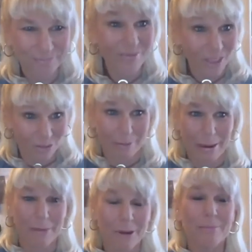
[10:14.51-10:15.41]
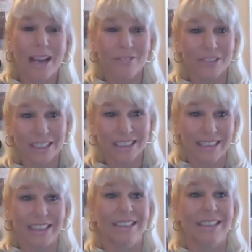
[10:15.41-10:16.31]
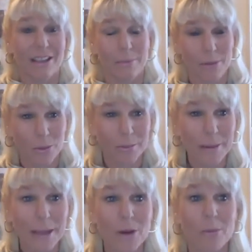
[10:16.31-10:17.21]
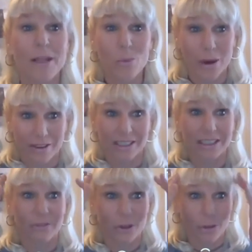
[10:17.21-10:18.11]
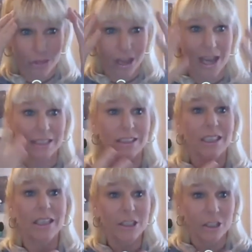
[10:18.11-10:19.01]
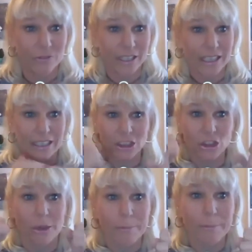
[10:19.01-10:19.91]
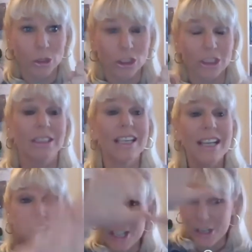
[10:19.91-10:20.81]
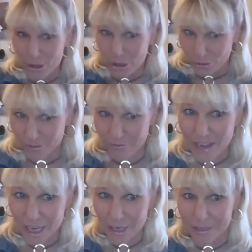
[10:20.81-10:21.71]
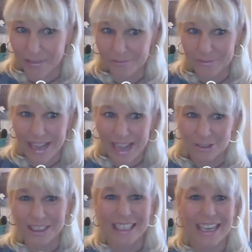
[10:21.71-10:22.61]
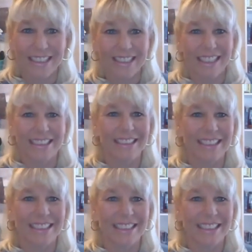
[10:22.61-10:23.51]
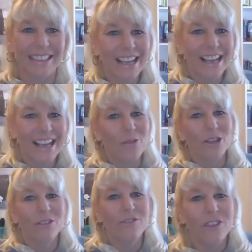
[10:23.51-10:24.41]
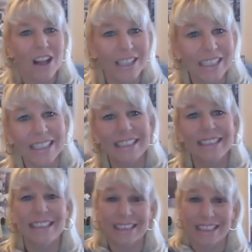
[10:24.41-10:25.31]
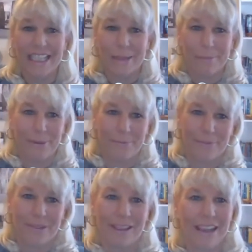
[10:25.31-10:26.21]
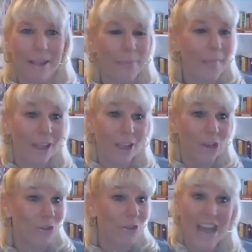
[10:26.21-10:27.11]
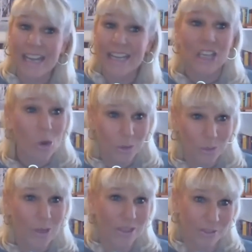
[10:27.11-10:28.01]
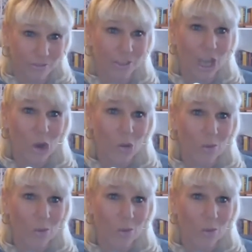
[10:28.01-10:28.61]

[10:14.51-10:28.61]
Remember, mindfulness is the moment by moment awareness of your thoughts, your feelings, your emotions, your environment, outside and inside. When you're falling asleep, okay, you're not going with the flow.